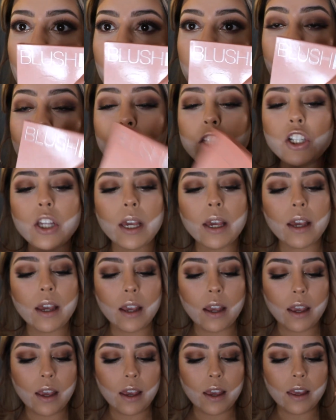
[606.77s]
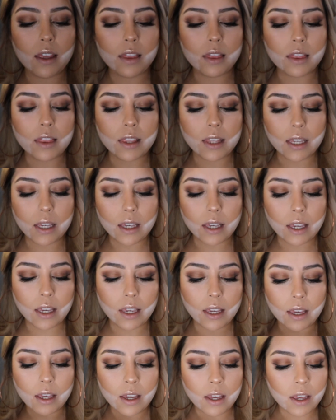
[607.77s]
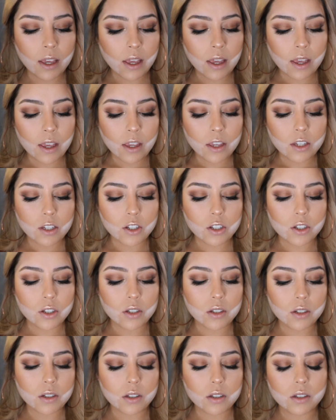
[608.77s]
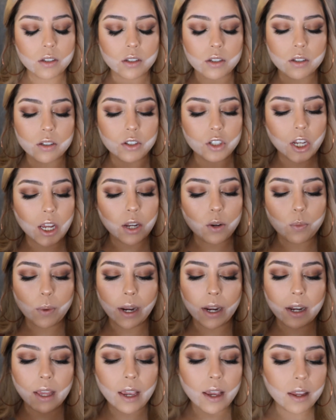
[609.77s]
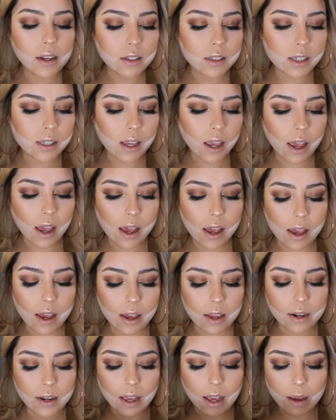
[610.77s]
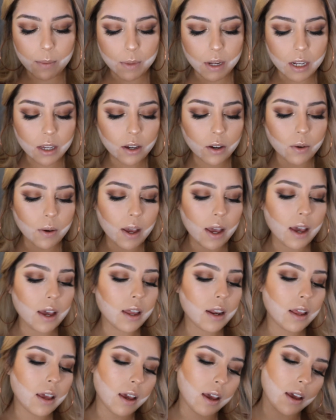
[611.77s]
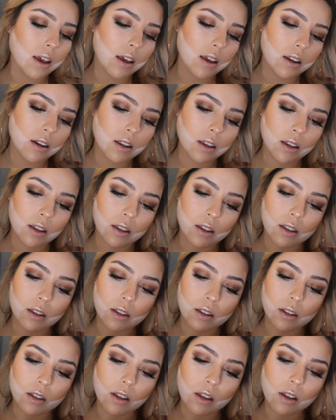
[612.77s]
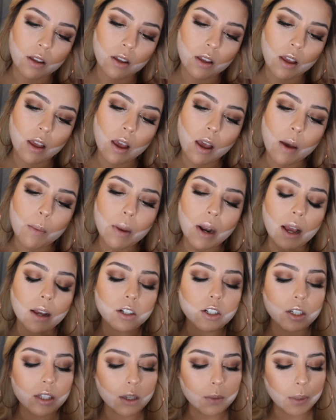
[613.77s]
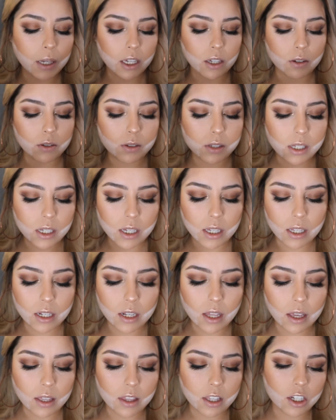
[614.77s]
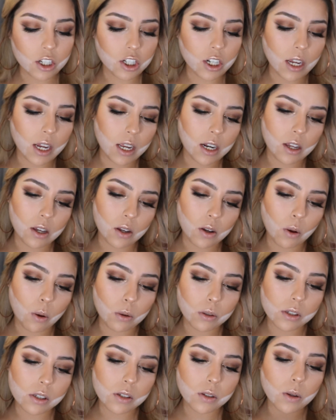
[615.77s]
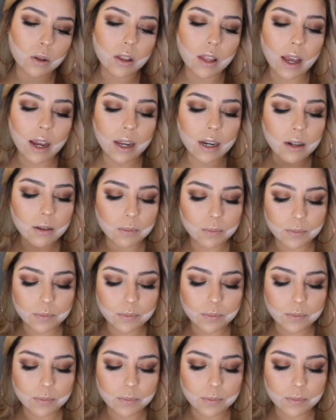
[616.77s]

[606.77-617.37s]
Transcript: Blush Kit in the shade Radiant, and I'm going to go ahead and I'm going to actually be using the shade Coastal Line.